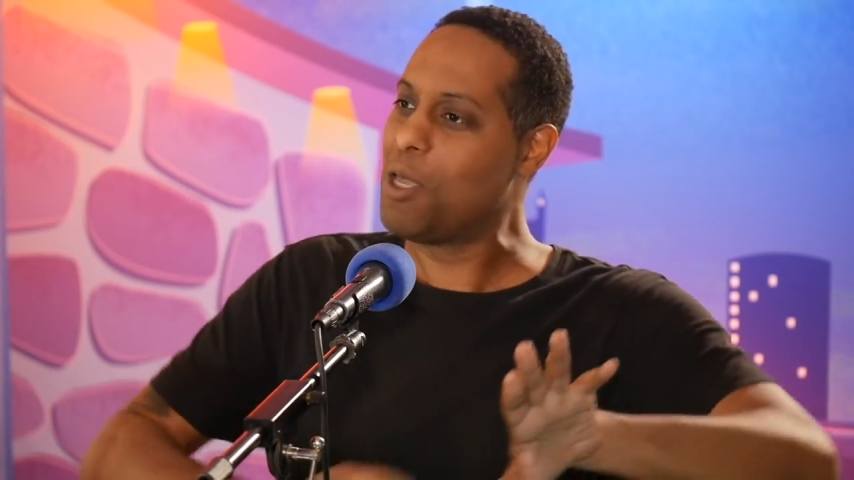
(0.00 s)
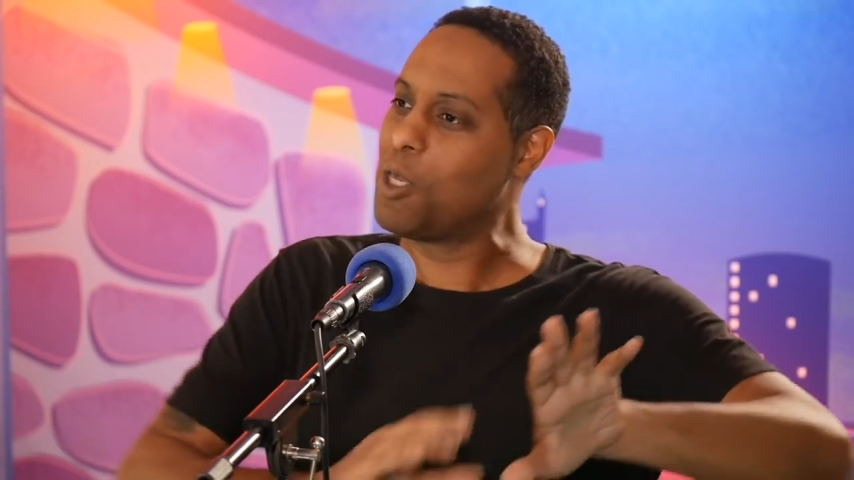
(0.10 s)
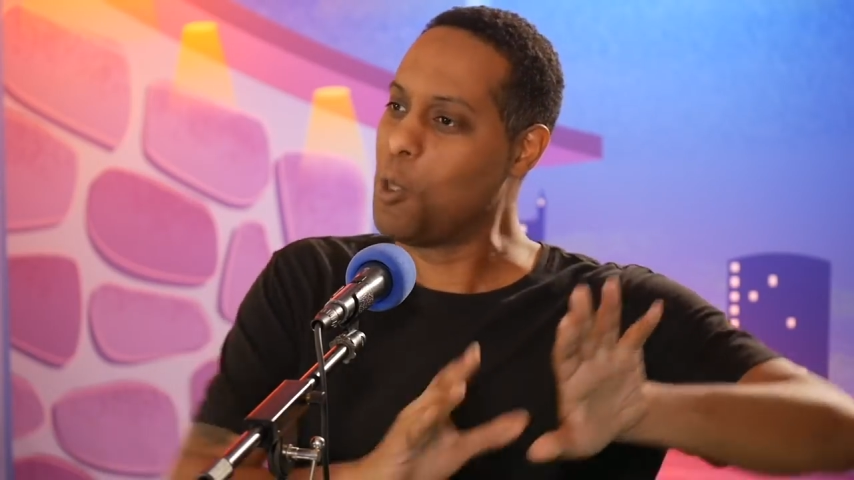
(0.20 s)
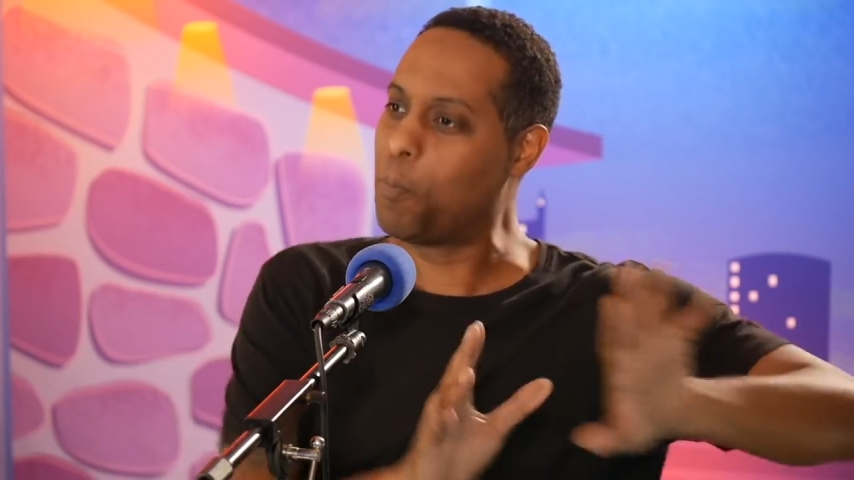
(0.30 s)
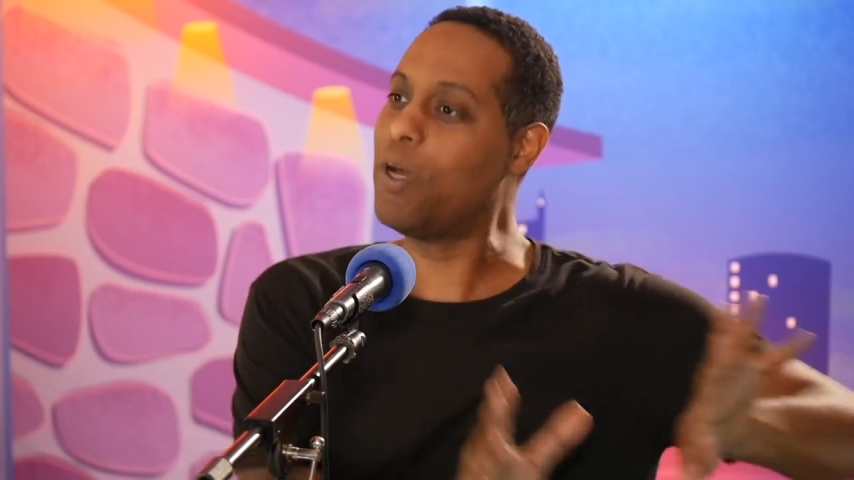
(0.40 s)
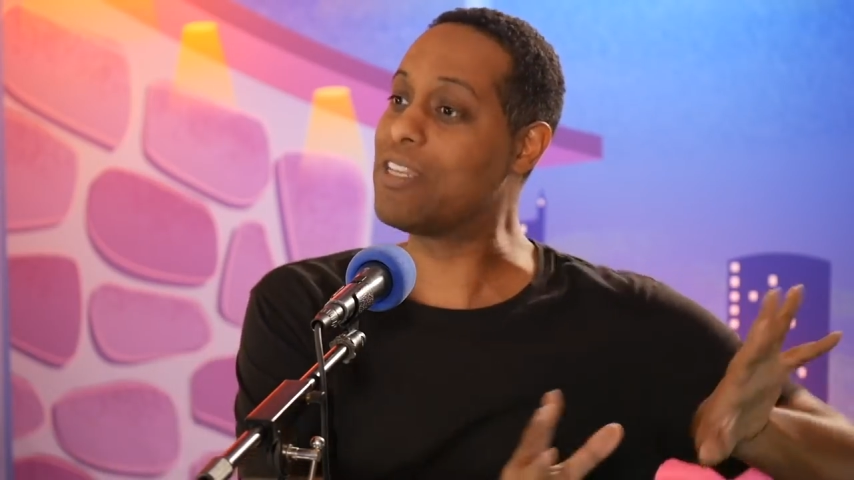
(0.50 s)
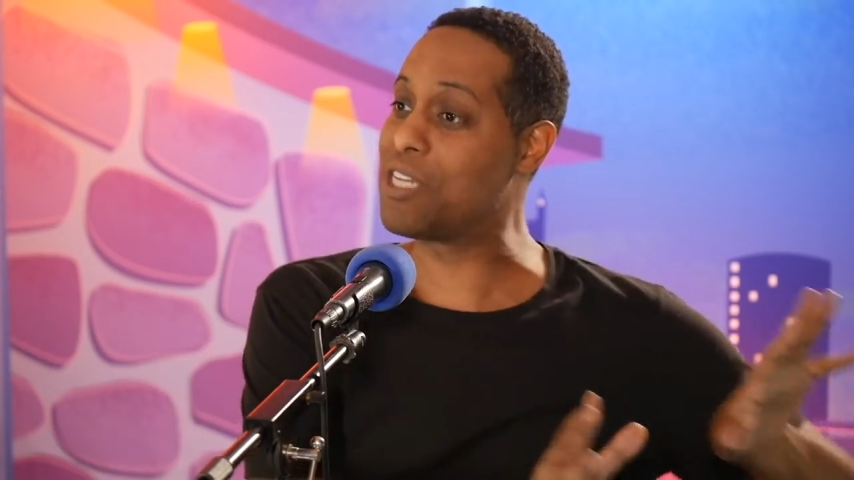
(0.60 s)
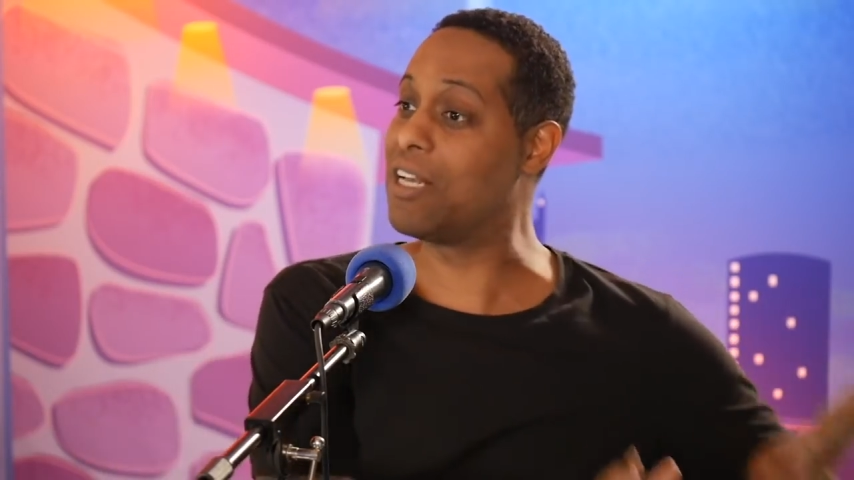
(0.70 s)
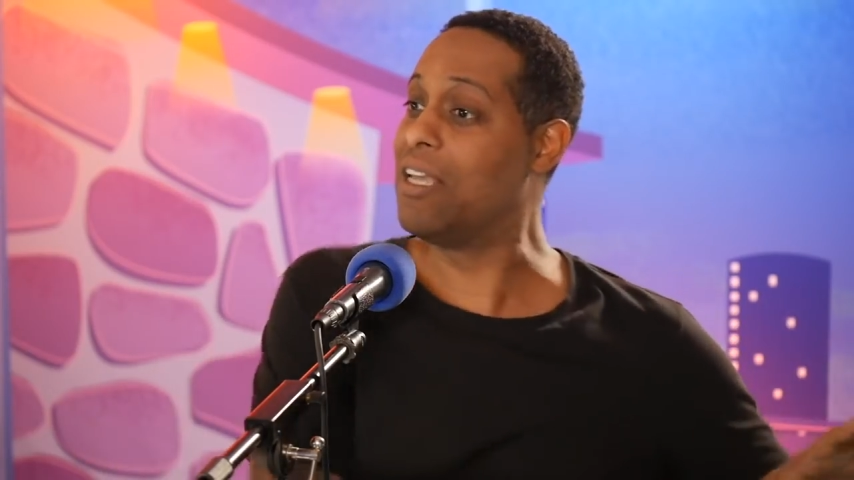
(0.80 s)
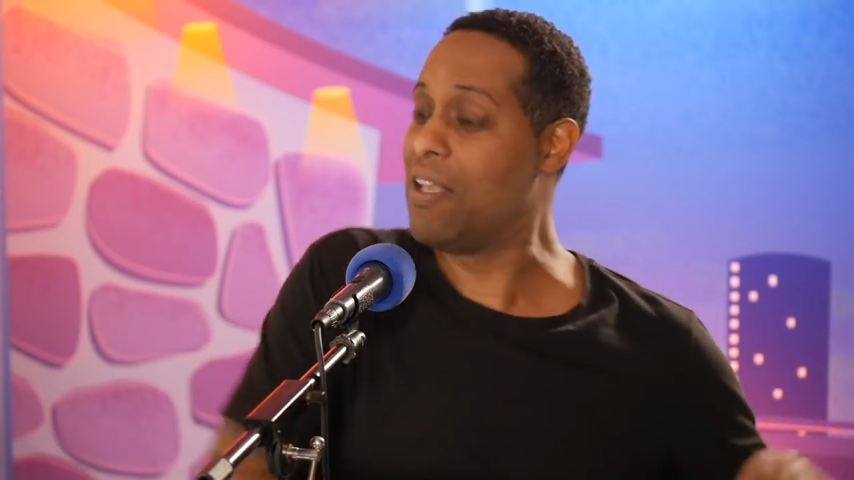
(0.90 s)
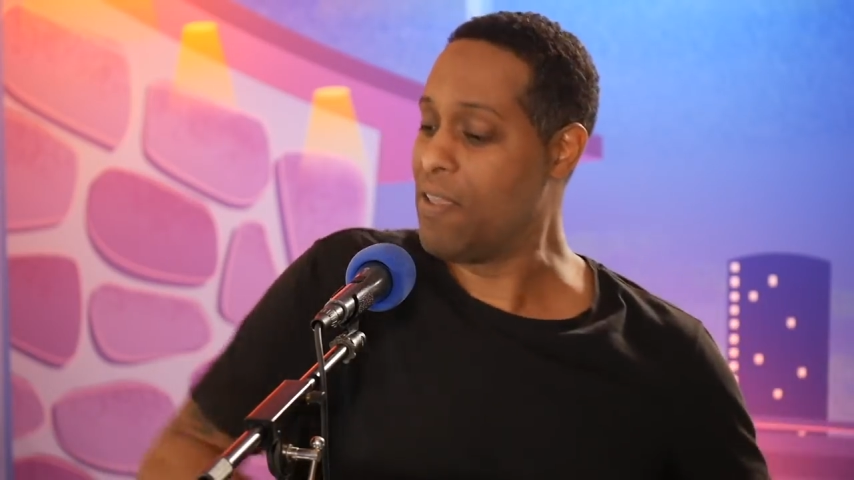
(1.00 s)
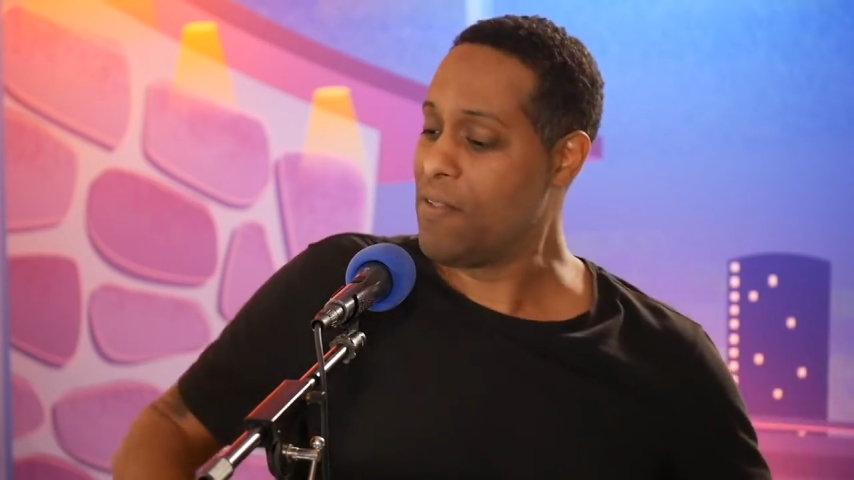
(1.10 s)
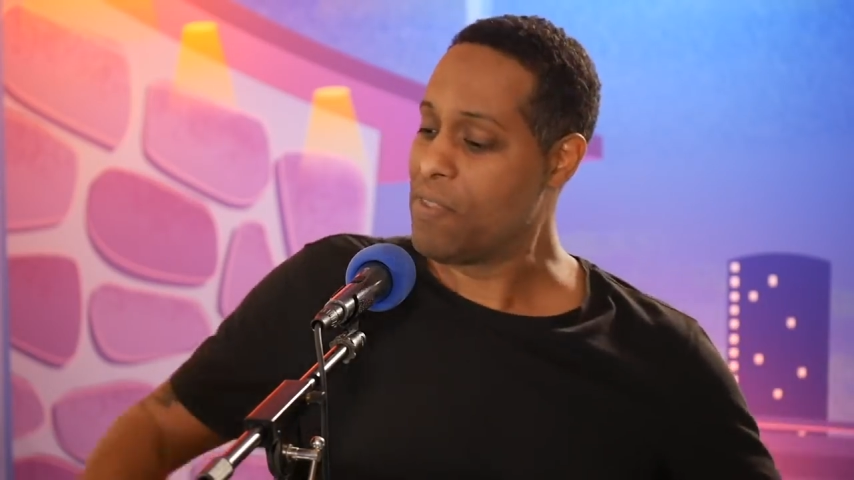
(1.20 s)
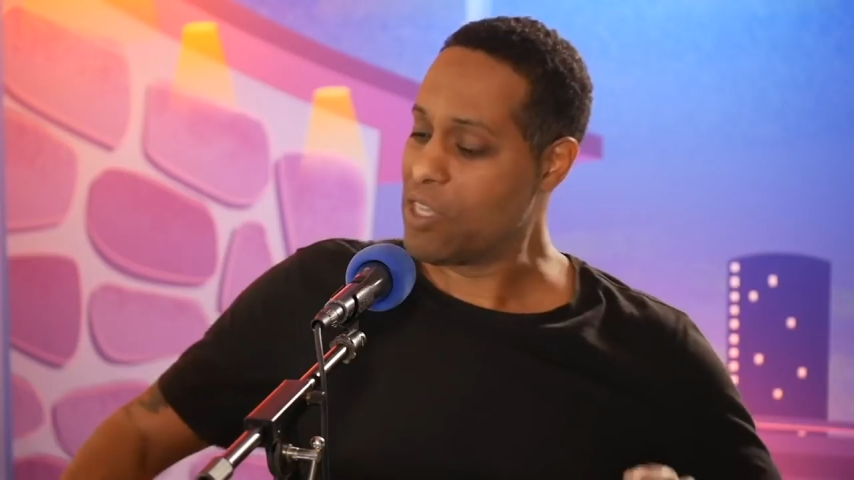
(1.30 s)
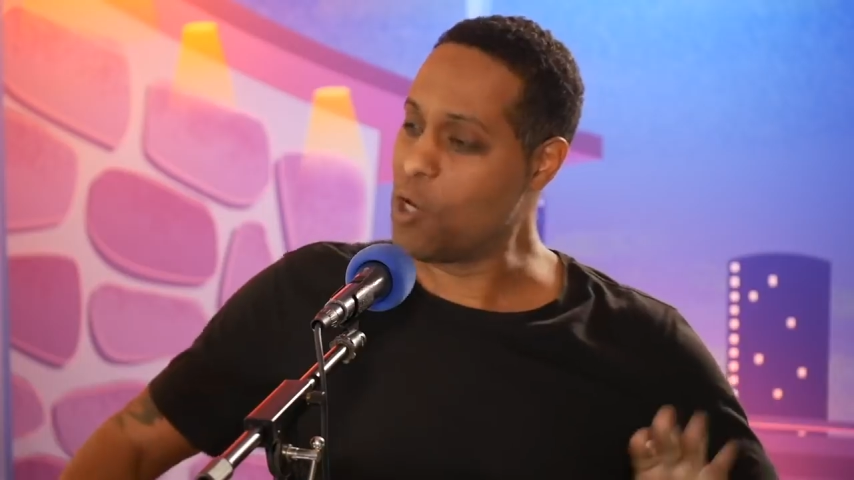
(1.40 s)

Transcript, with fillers: you push can, can we push that aside?